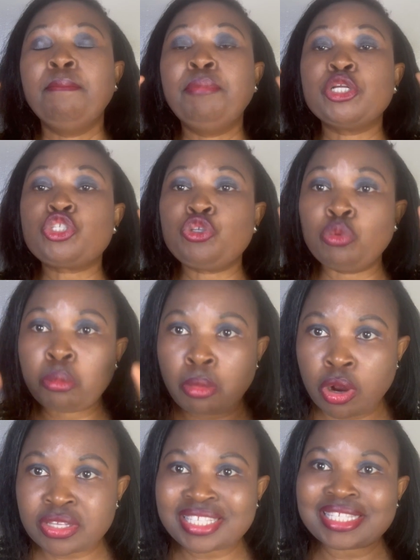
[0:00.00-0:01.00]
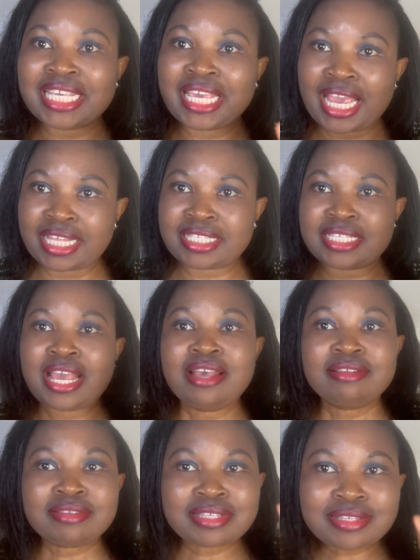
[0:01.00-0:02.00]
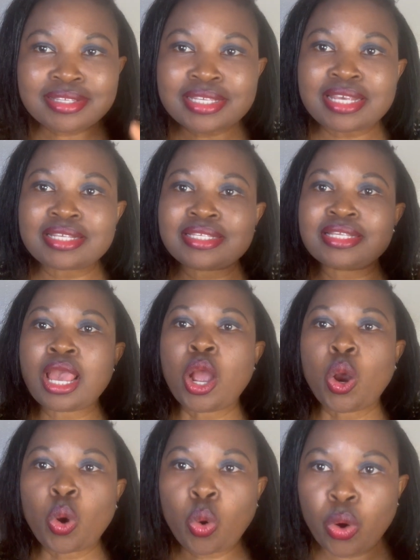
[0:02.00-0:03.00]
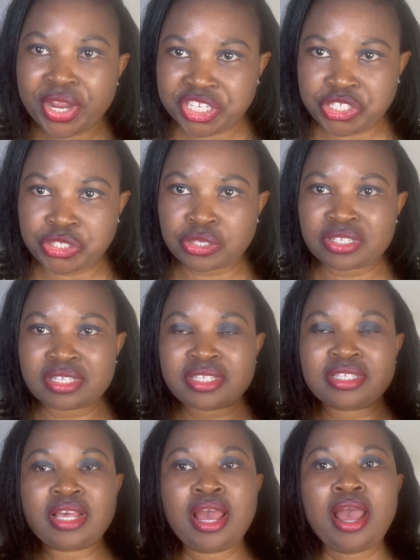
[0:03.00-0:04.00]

But you must get 6 questions